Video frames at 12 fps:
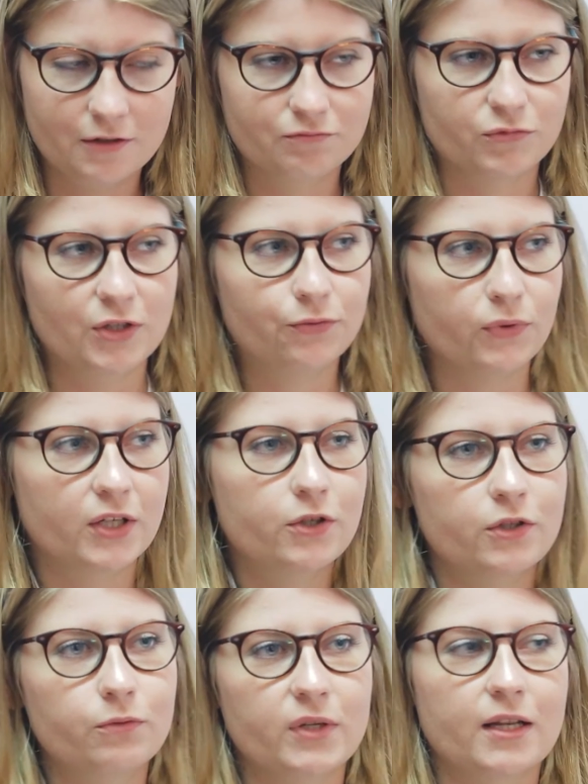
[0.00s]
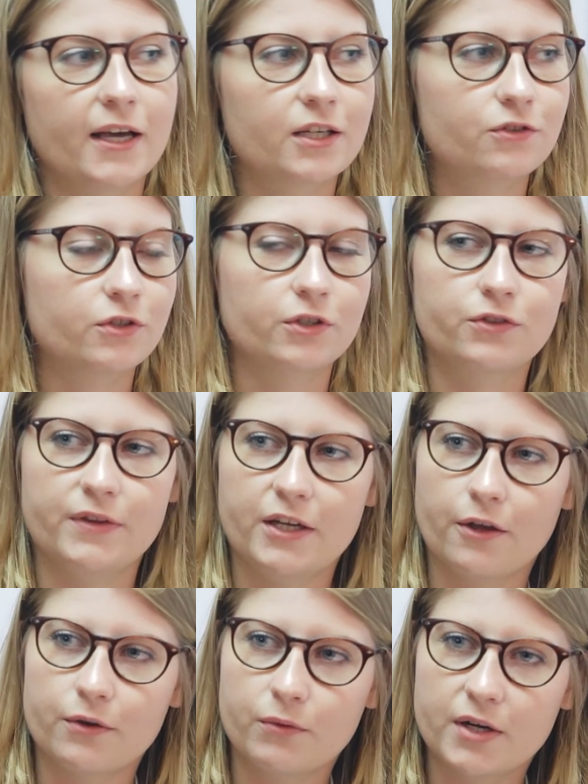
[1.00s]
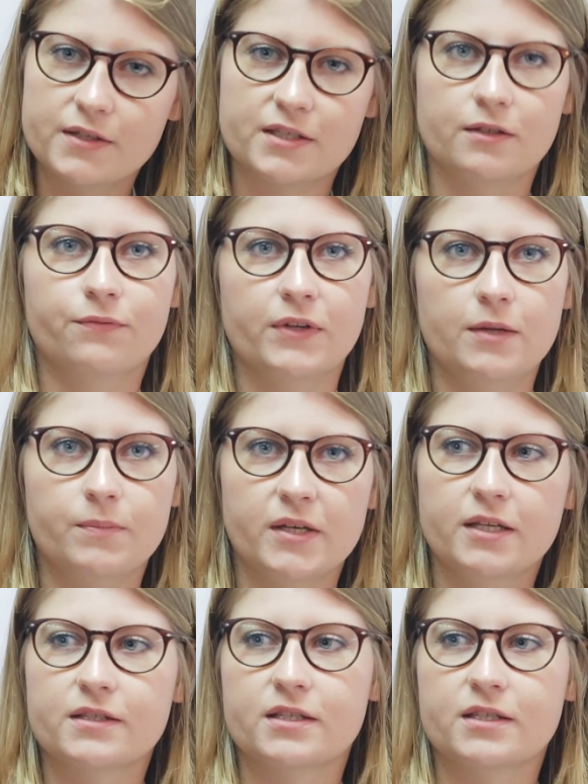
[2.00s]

If we could, we'd like to go to the other ones in Philippines,